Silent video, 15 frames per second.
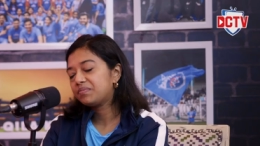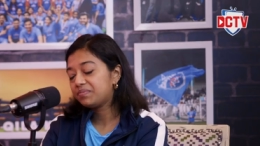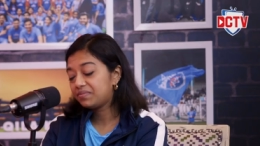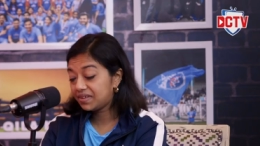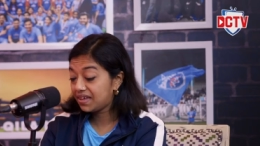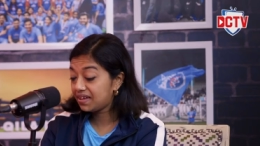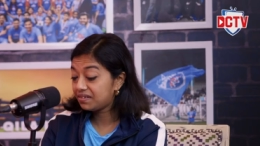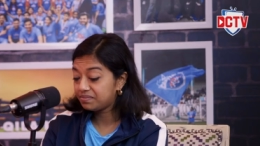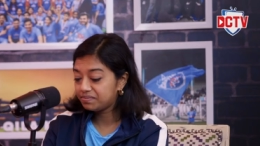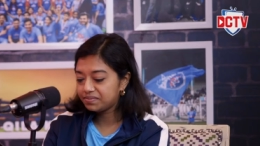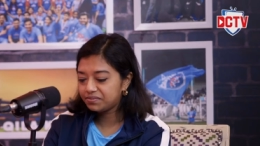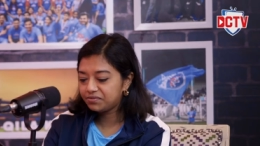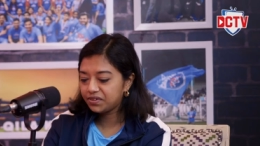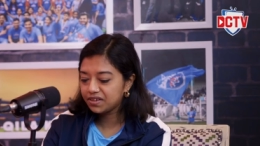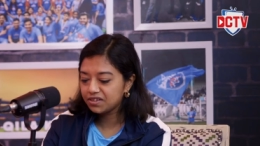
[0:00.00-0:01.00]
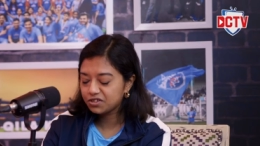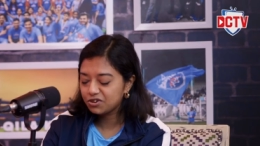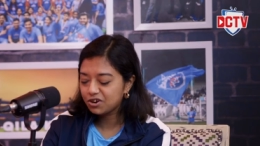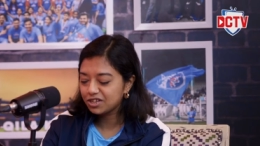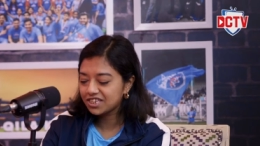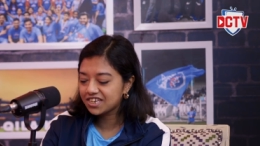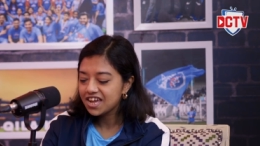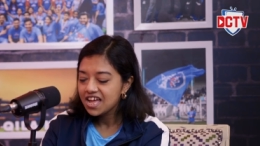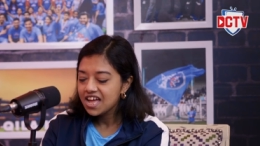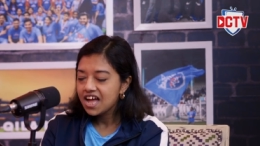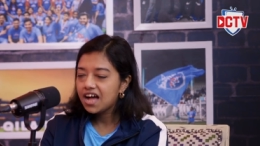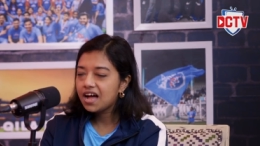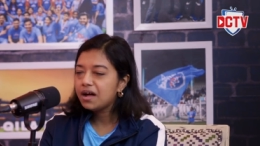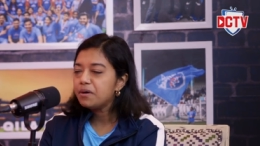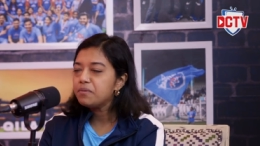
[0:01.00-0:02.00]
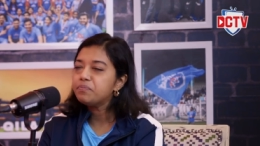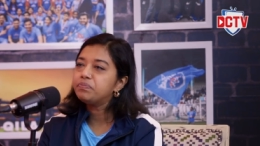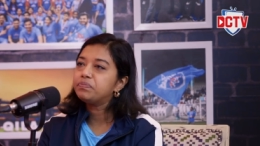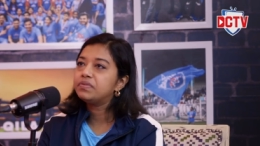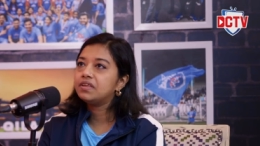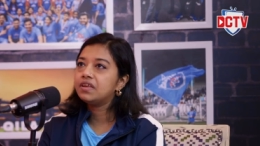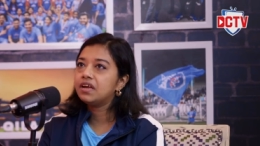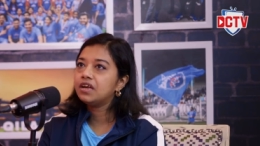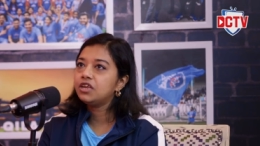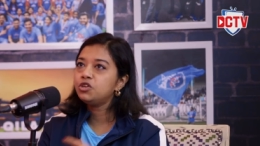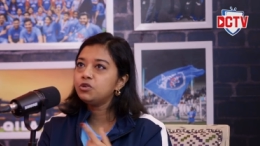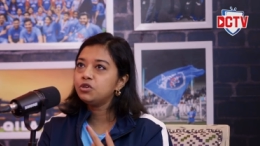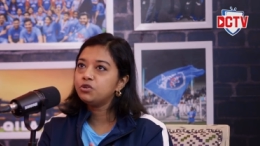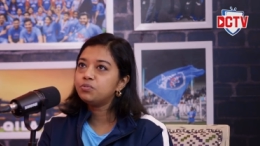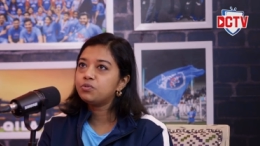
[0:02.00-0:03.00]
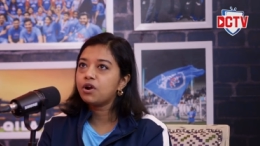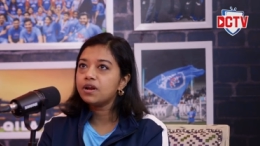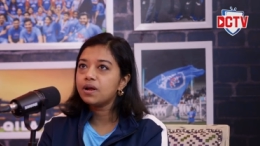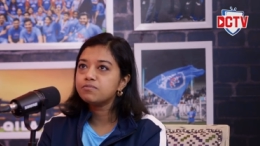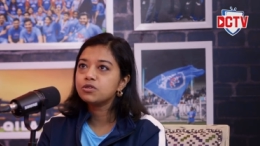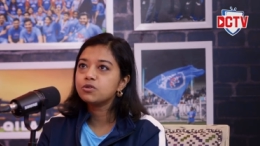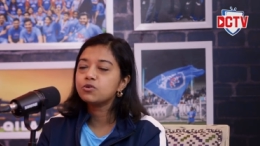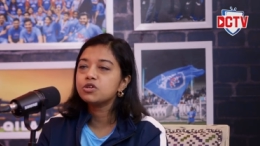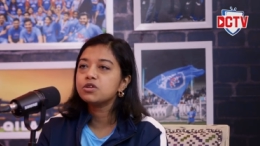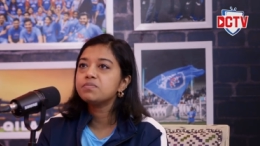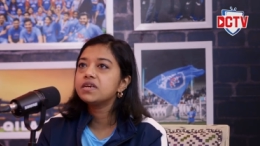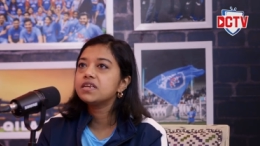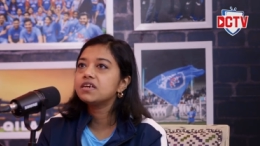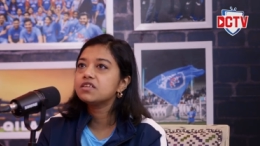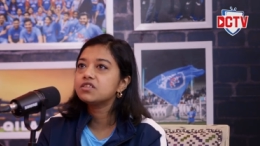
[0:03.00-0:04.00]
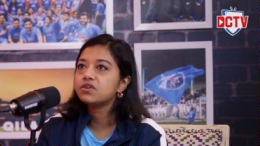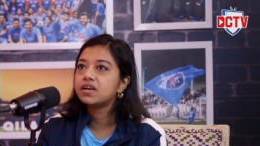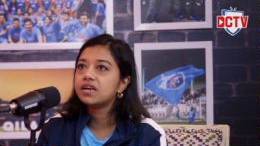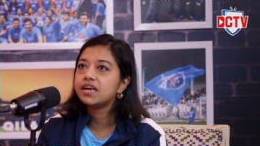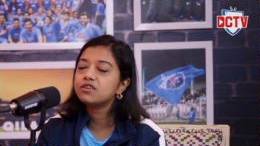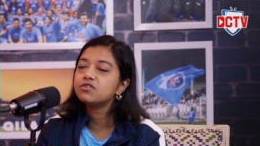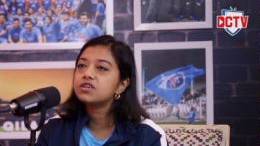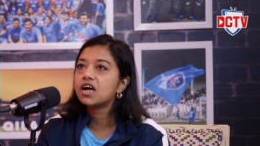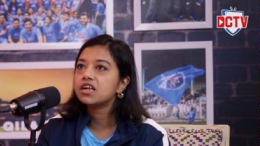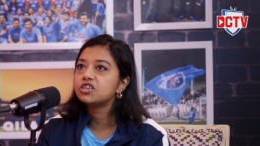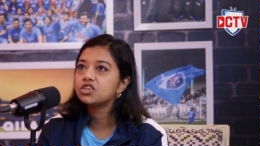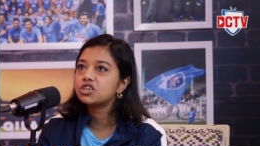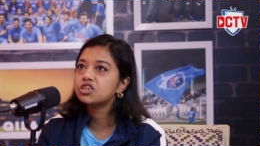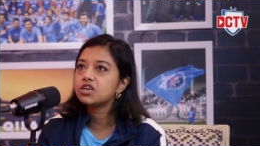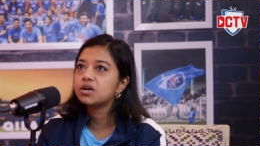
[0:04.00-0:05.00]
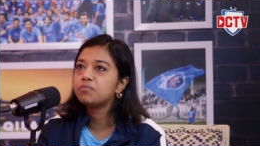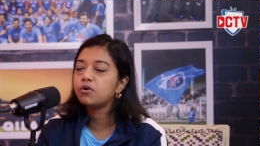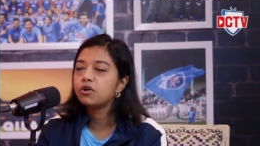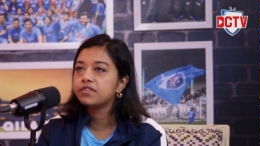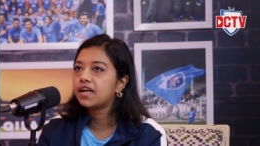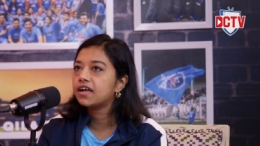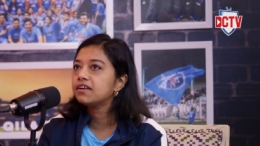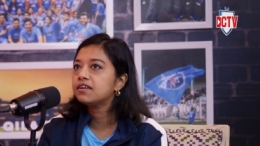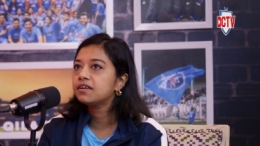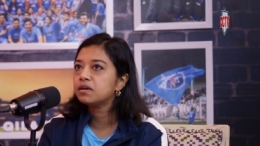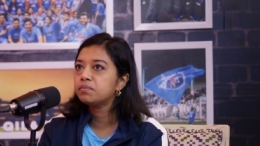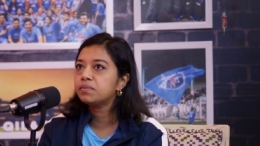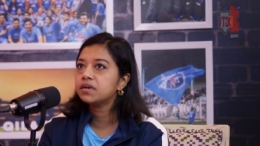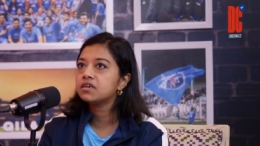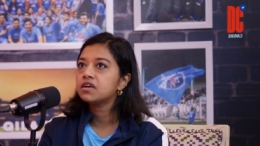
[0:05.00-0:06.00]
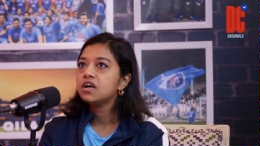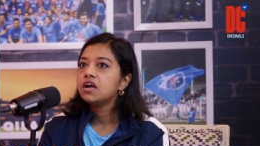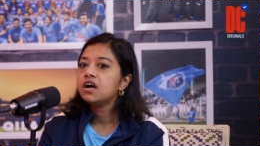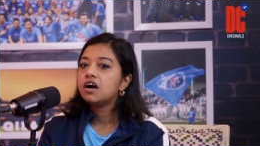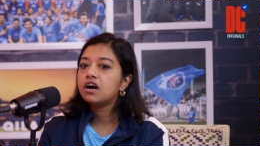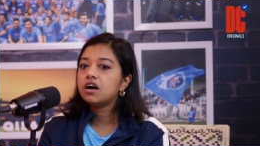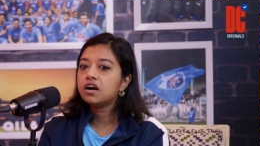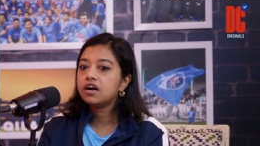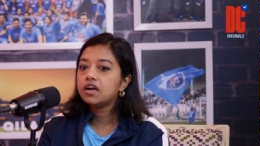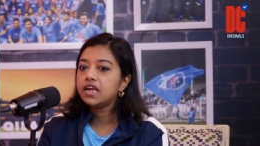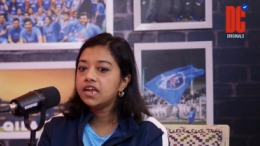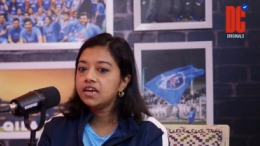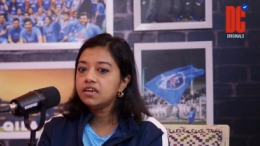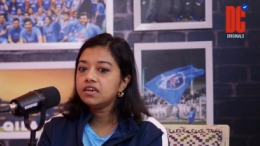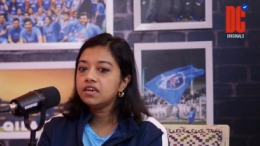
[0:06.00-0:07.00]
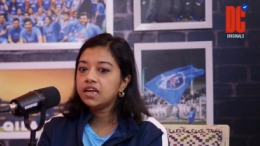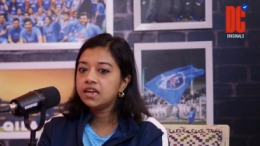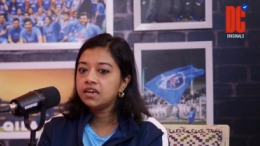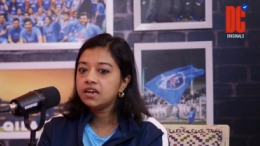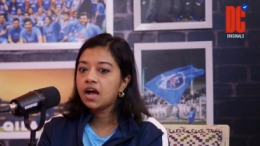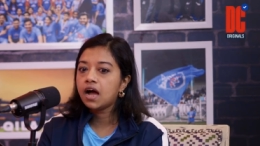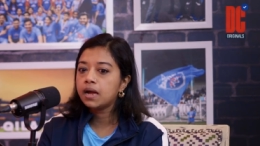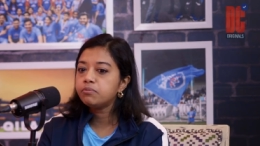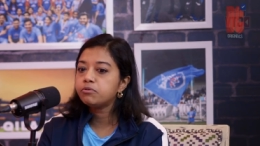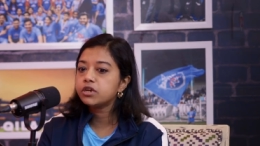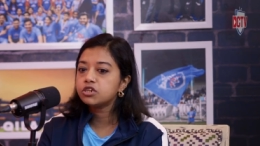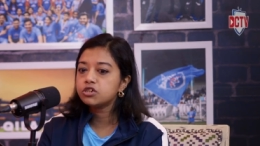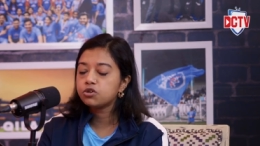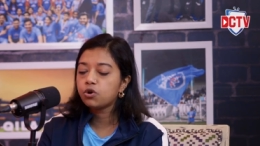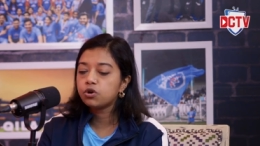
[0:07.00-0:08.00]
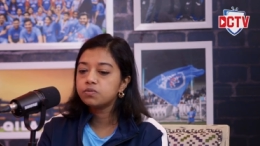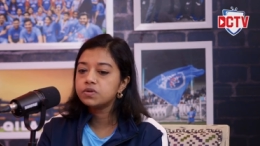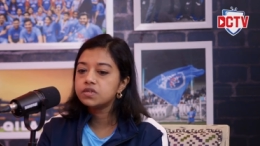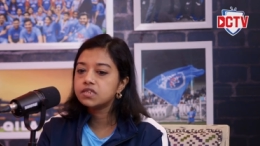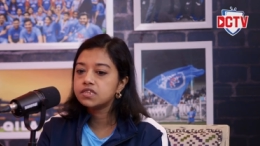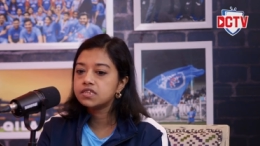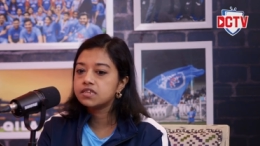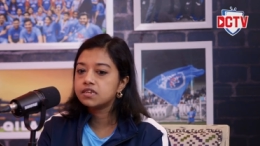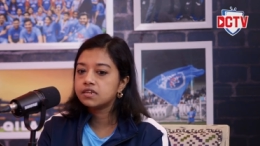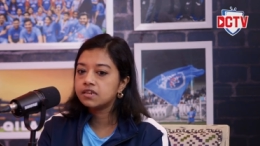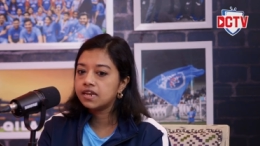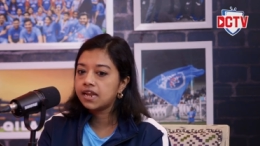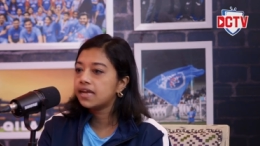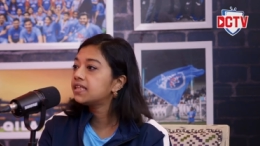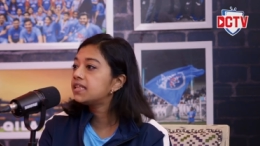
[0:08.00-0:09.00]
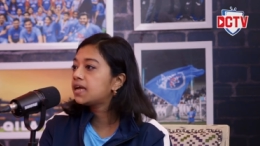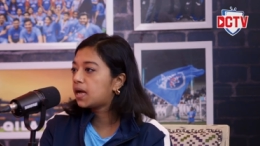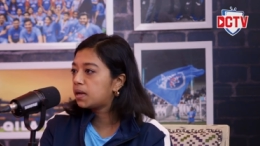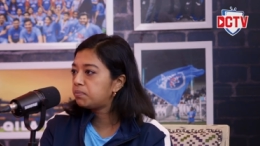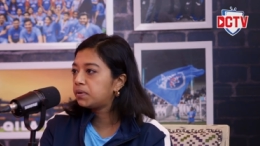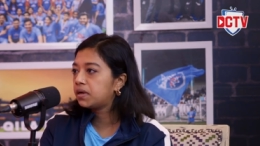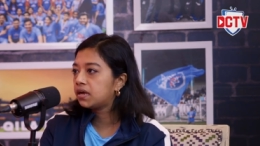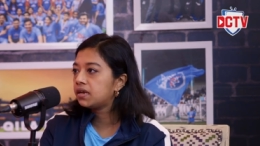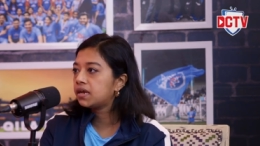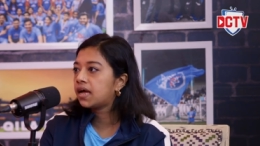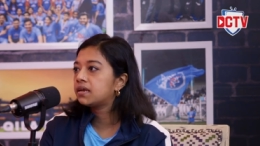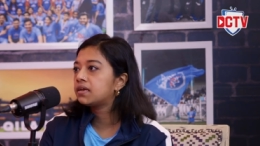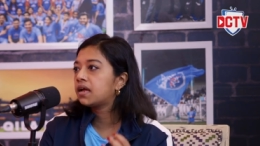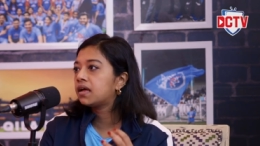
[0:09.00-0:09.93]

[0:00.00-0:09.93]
Yeah, fingers crossed. Uh, you you brought up social media, so I'd like to touch upon that a little bit. Uh, in in high pressure tournaments like the IPL and